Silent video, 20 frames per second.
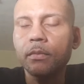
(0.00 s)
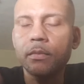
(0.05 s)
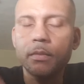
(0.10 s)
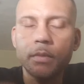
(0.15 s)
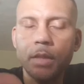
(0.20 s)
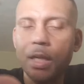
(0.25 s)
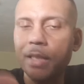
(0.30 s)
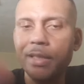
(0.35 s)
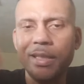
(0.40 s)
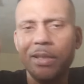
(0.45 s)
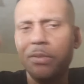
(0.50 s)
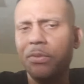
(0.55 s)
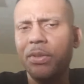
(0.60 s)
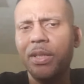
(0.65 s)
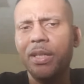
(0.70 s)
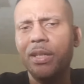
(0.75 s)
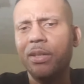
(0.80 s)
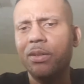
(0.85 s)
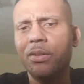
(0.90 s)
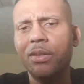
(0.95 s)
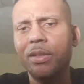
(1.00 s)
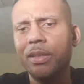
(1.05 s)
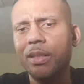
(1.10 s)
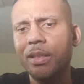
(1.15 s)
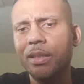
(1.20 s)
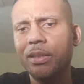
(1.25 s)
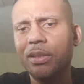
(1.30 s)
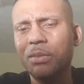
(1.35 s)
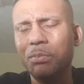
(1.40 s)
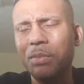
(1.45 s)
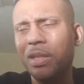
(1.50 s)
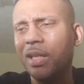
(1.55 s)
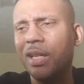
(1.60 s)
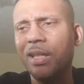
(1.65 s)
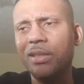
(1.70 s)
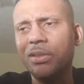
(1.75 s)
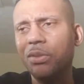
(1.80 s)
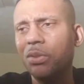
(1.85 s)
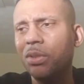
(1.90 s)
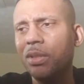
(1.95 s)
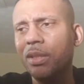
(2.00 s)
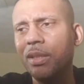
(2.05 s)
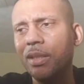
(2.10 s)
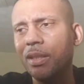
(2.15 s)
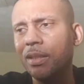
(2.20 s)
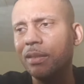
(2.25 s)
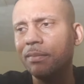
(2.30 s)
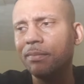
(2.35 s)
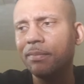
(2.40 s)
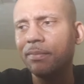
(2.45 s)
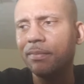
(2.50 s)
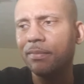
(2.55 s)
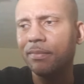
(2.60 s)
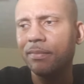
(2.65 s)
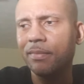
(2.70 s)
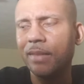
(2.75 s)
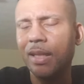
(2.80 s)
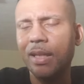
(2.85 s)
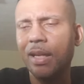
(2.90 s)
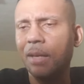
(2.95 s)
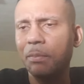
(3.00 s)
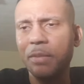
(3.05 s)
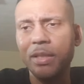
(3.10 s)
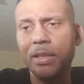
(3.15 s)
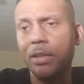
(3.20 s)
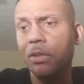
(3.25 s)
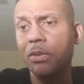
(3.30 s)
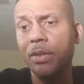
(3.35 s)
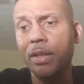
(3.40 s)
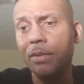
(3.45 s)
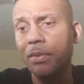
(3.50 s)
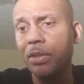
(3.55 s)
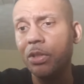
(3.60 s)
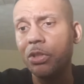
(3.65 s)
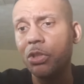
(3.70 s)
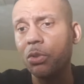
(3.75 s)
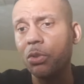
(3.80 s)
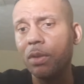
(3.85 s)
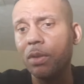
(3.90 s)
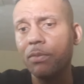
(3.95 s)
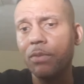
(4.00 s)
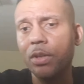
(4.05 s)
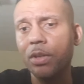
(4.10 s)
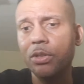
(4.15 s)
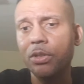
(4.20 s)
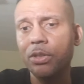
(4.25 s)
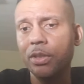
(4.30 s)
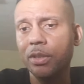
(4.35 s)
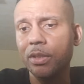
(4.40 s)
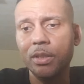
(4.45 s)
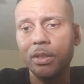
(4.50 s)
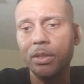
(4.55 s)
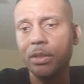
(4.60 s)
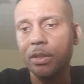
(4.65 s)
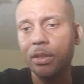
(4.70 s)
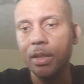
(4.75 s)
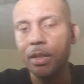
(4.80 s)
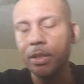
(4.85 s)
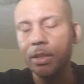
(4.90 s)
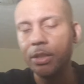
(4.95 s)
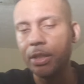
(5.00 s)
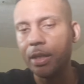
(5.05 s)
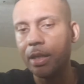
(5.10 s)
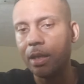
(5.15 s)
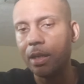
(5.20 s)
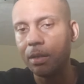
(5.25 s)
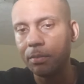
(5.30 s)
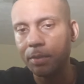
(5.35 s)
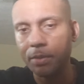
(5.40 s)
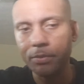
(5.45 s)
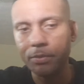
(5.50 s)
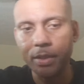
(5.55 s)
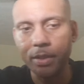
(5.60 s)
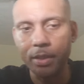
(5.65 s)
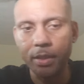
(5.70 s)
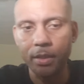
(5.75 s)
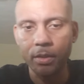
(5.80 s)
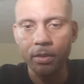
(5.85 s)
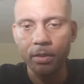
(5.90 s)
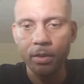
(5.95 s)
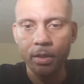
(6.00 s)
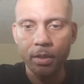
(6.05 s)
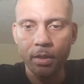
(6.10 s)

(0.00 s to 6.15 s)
I did a video on this, but I'll do it again. I'm just going to give you the short version. Just check out my video.